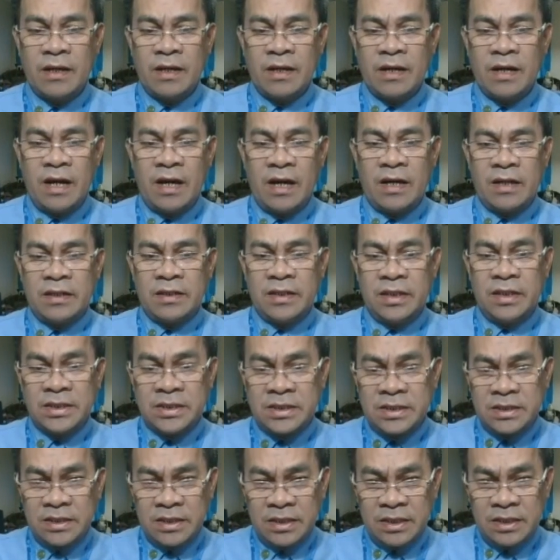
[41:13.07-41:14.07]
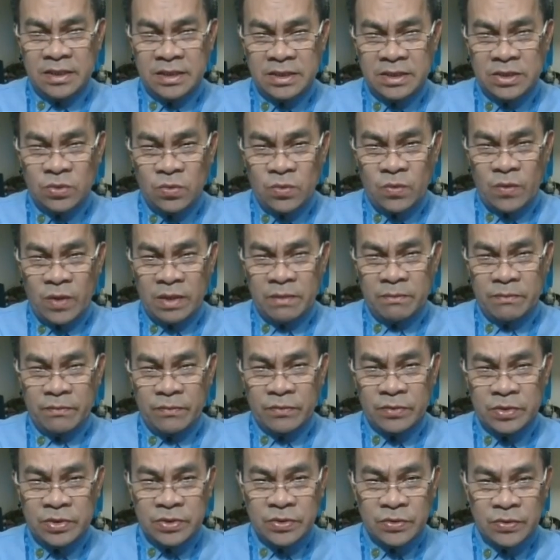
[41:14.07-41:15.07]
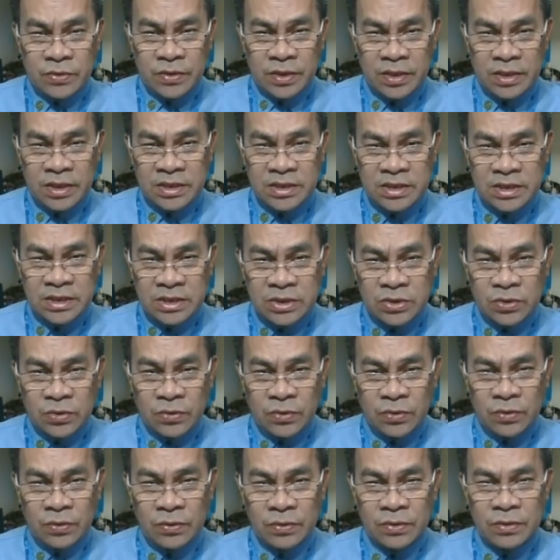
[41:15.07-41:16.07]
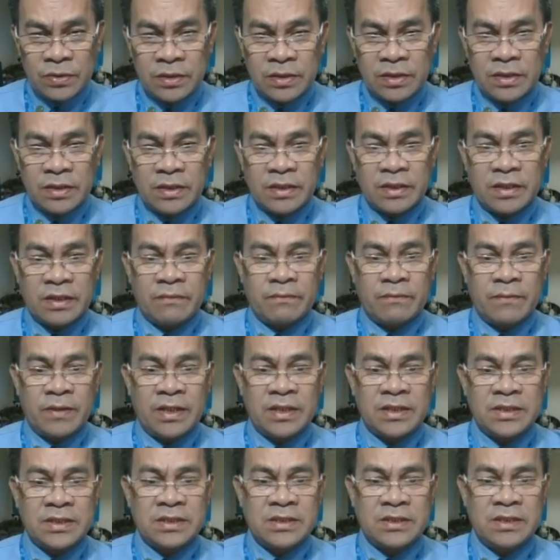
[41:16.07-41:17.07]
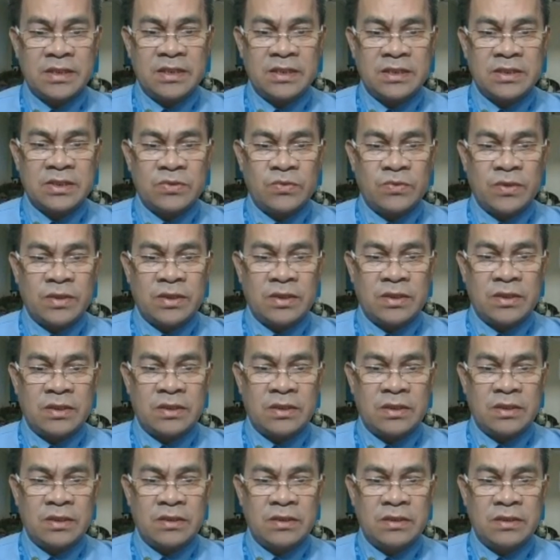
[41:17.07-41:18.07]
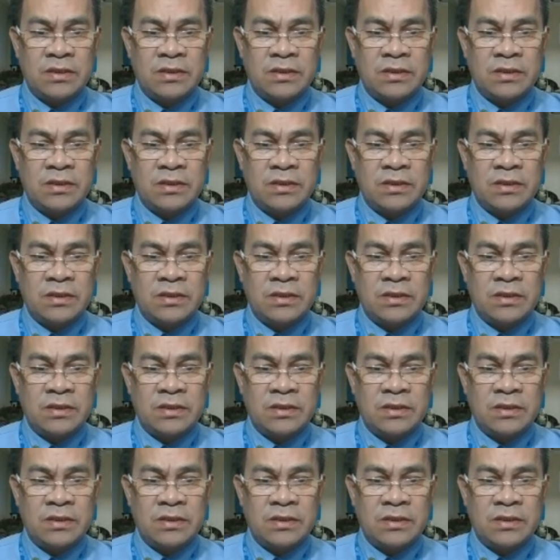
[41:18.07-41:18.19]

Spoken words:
And this is 1. Sorry, this is 2. Replace this with